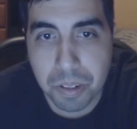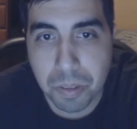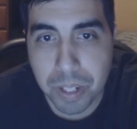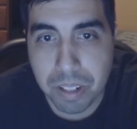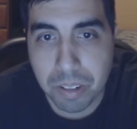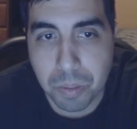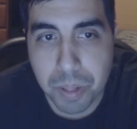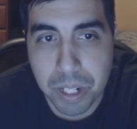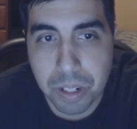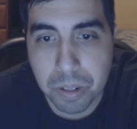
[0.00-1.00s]
all the way out the
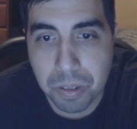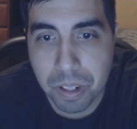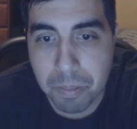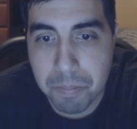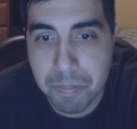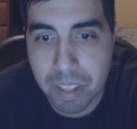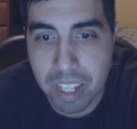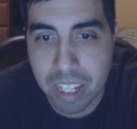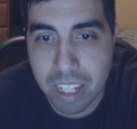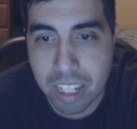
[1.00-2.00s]
window.
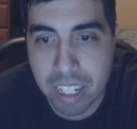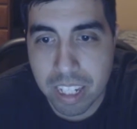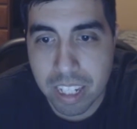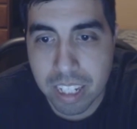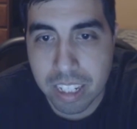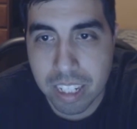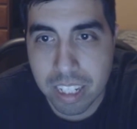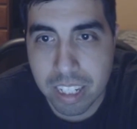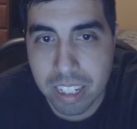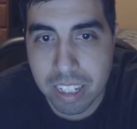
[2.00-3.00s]

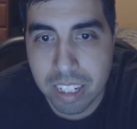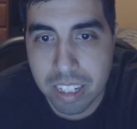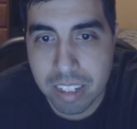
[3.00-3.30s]
Uh,